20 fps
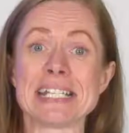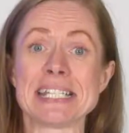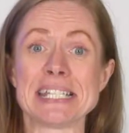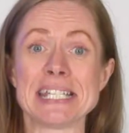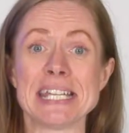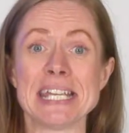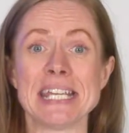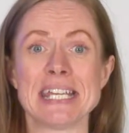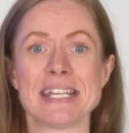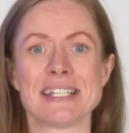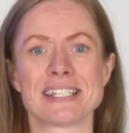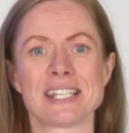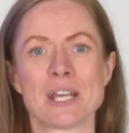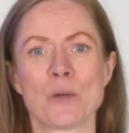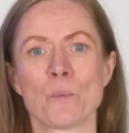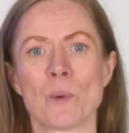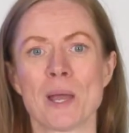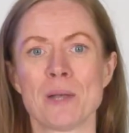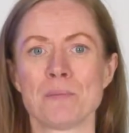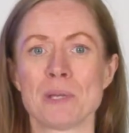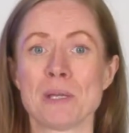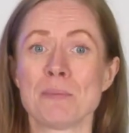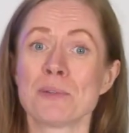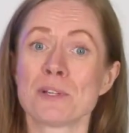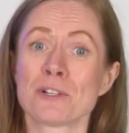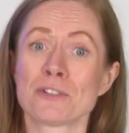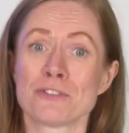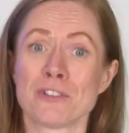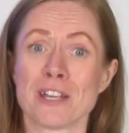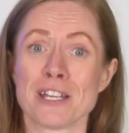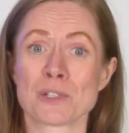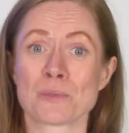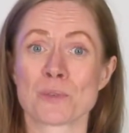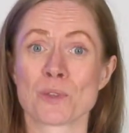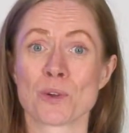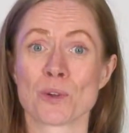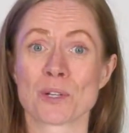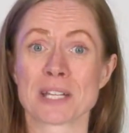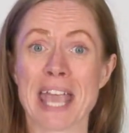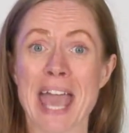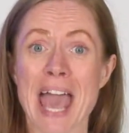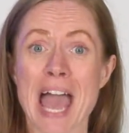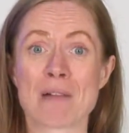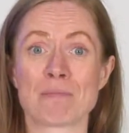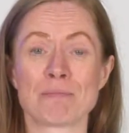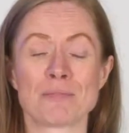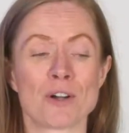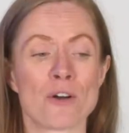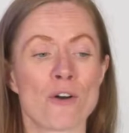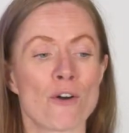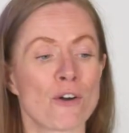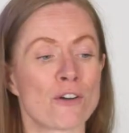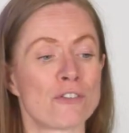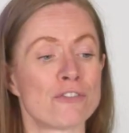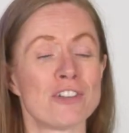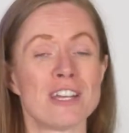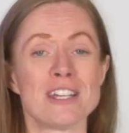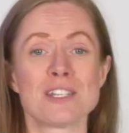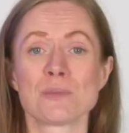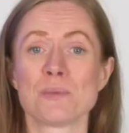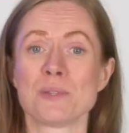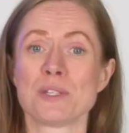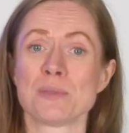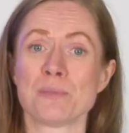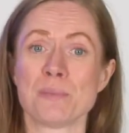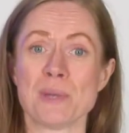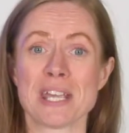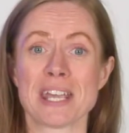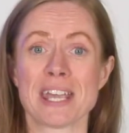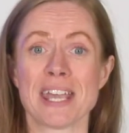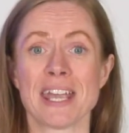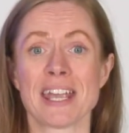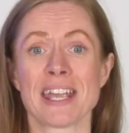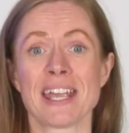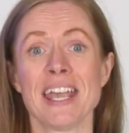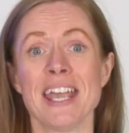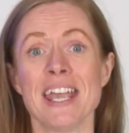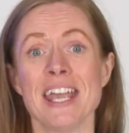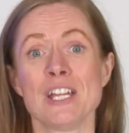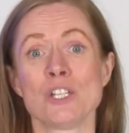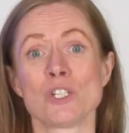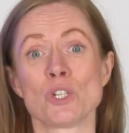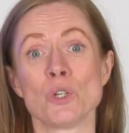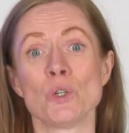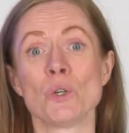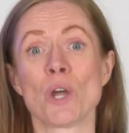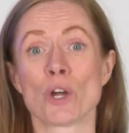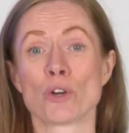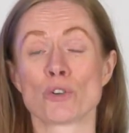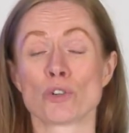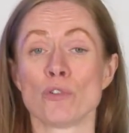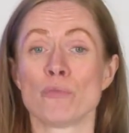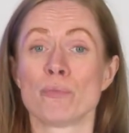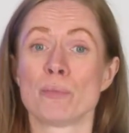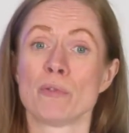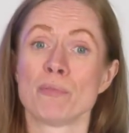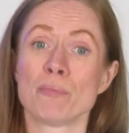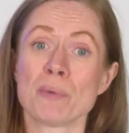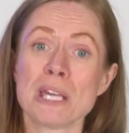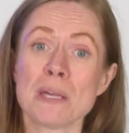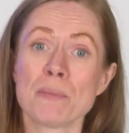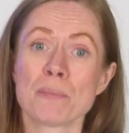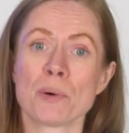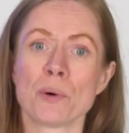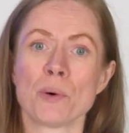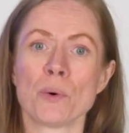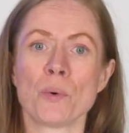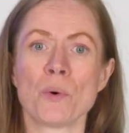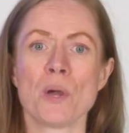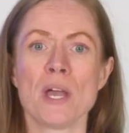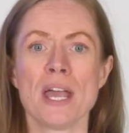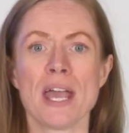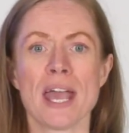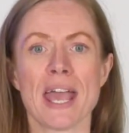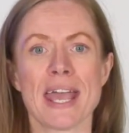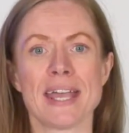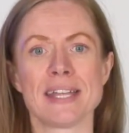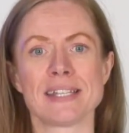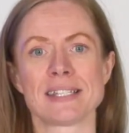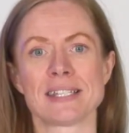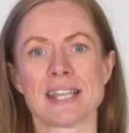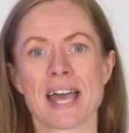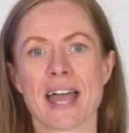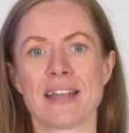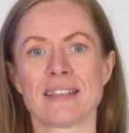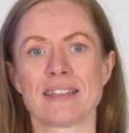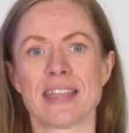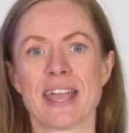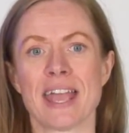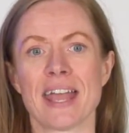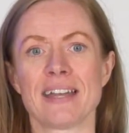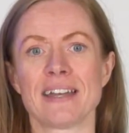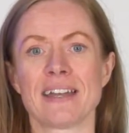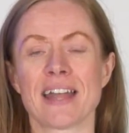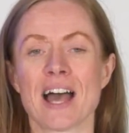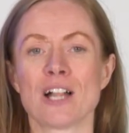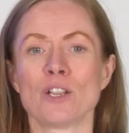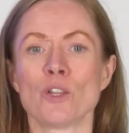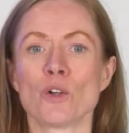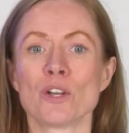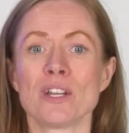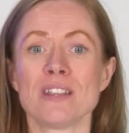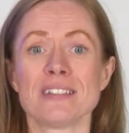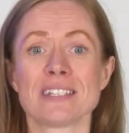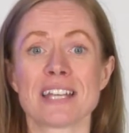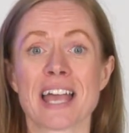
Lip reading: see is that when people are faced with on camera or faced with speaking to a group of people, is that then a lot of the